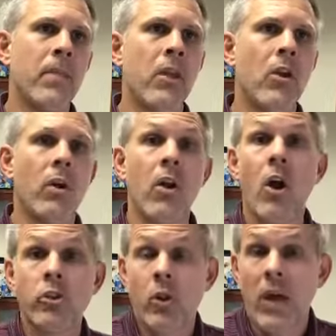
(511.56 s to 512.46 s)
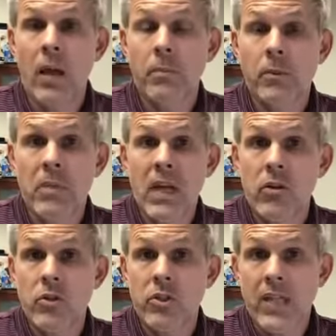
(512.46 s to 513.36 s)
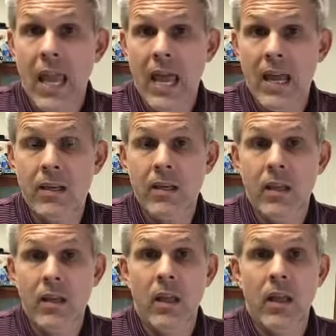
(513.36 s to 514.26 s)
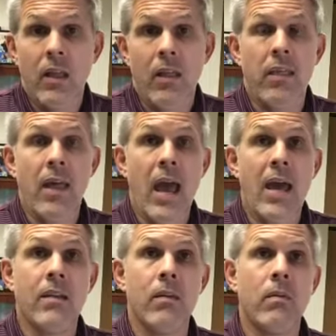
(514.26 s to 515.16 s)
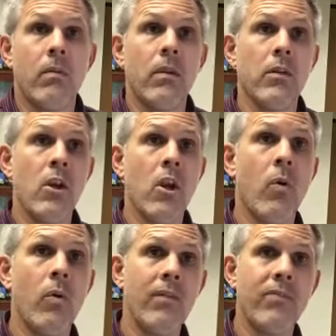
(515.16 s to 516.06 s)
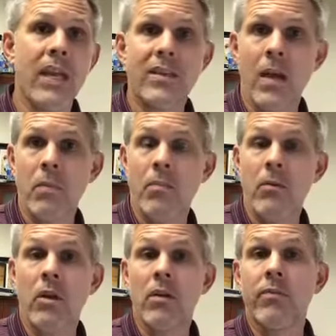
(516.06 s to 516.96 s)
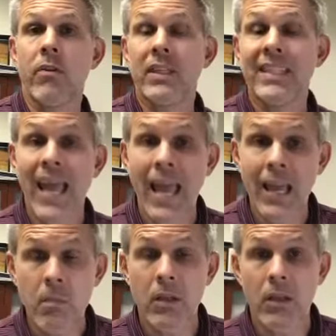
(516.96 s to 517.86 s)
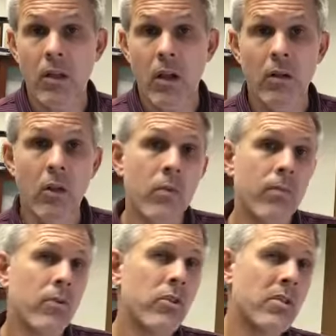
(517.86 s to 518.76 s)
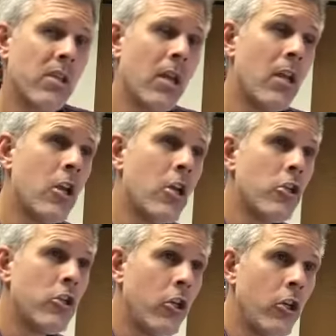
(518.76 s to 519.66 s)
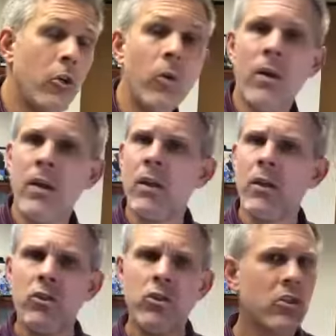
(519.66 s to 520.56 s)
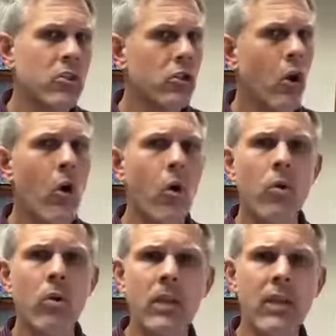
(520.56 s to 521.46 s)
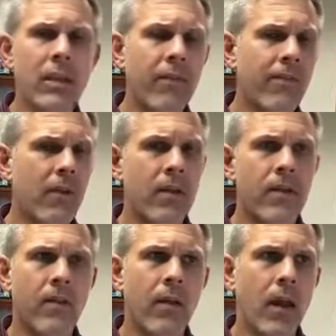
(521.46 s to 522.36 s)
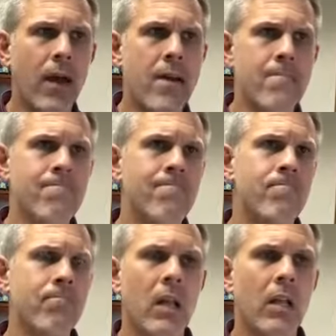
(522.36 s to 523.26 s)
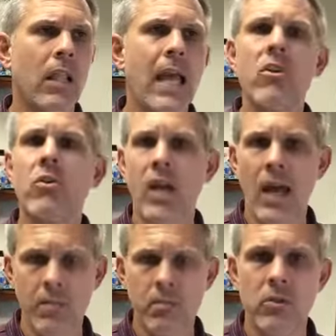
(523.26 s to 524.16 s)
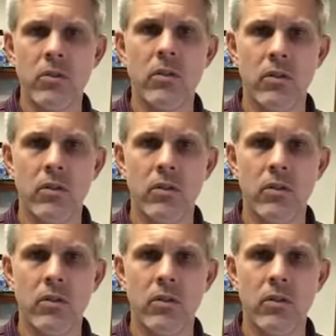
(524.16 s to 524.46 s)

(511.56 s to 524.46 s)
it also helps me understand that, if they tell me I'm looking for a $10 million loan versus a two, just totally different lender types.